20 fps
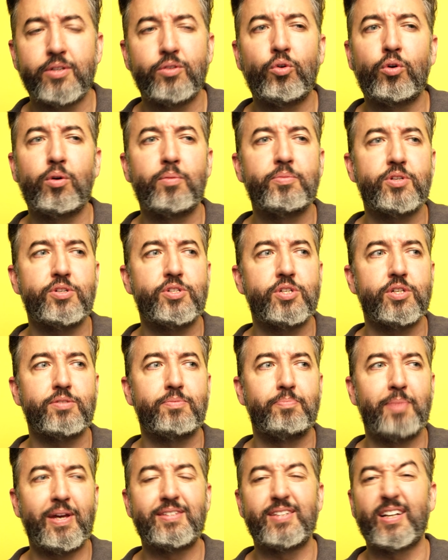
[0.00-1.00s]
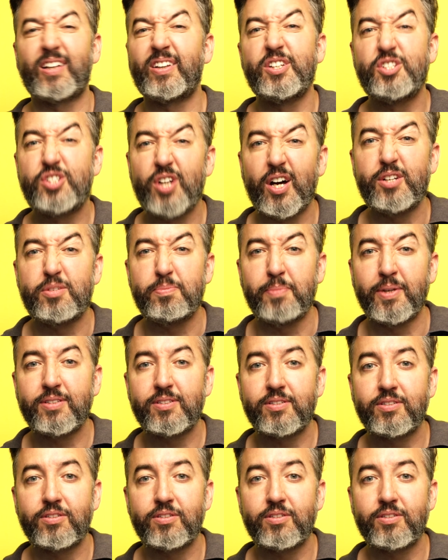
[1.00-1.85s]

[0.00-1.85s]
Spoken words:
And norms are just basically judgments.